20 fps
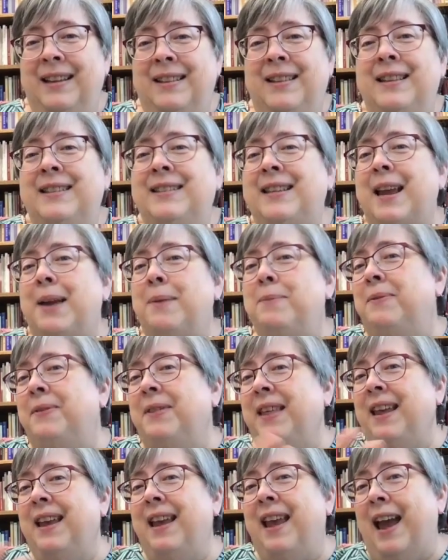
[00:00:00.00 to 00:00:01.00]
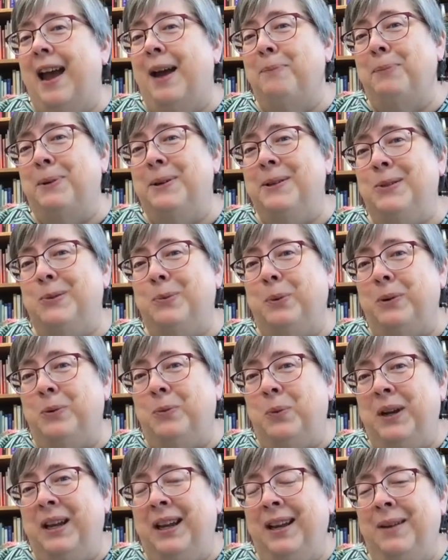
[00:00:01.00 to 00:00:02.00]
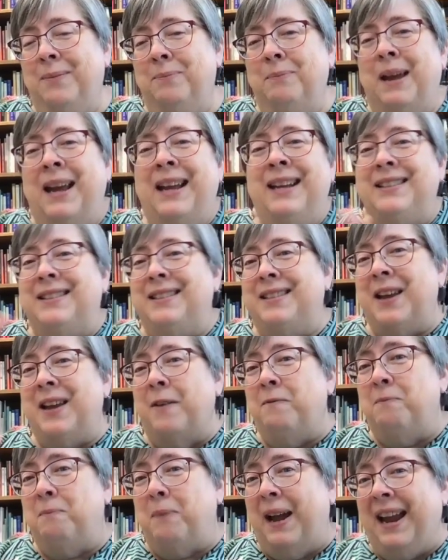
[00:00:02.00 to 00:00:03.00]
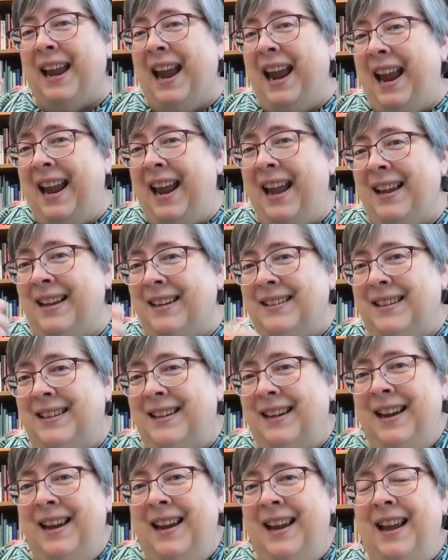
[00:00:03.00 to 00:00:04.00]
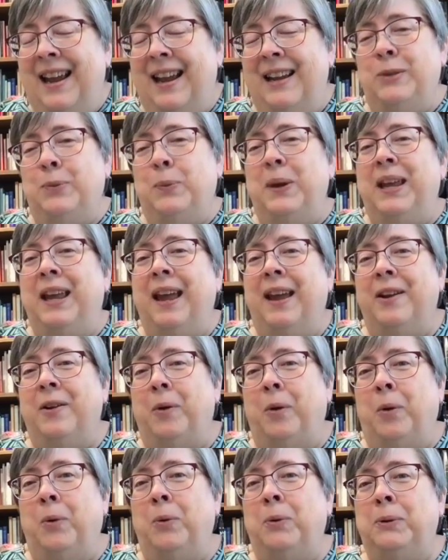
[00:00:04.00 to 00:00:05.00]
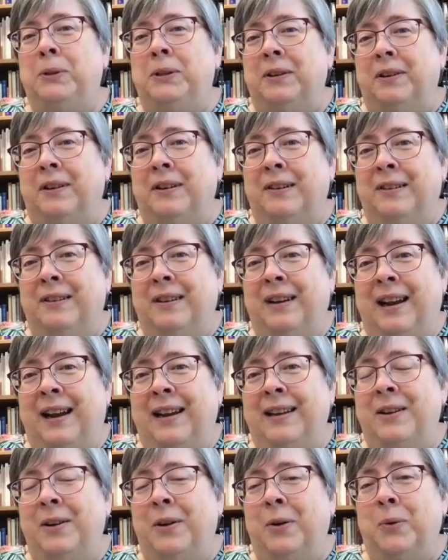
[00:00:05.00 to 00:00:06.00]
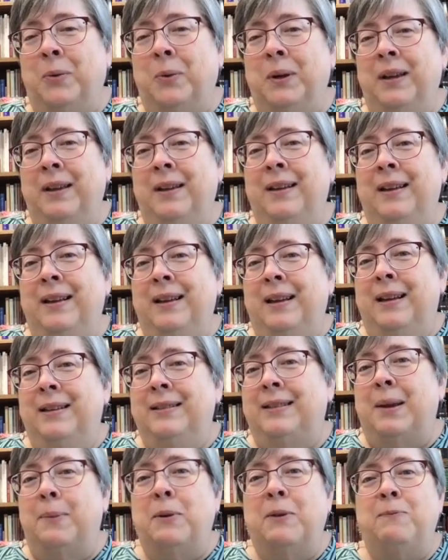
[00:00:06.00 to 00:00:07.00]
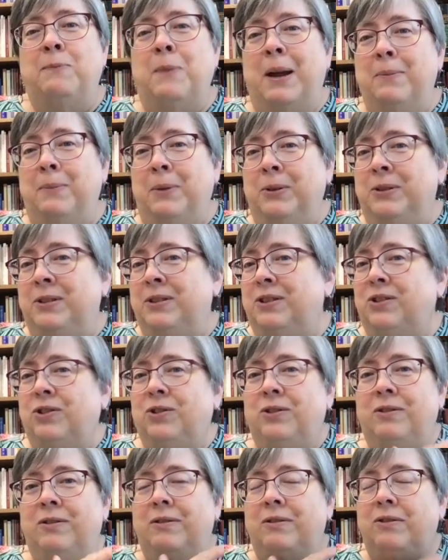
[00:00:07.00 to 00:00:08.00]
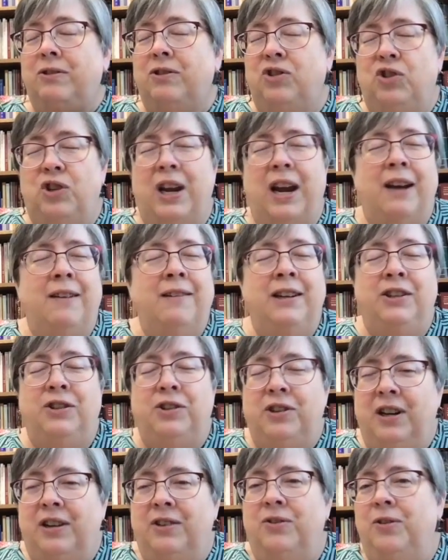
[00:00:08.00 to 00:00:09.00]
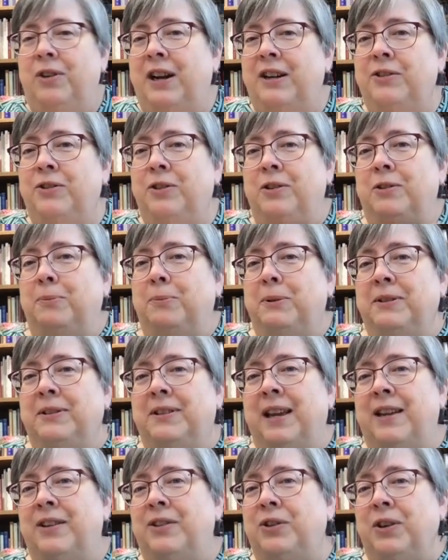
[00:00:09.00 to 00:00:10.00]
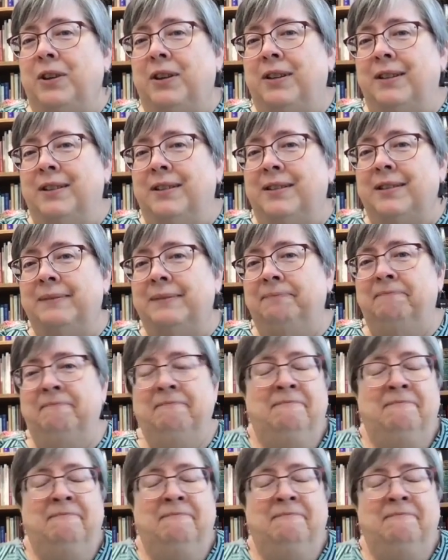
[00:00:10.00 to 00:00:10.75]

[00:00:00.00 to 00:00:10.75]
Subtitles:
The same thing happens when we make stuff by hand as we get older. I know some of my most cherished and treasured possessions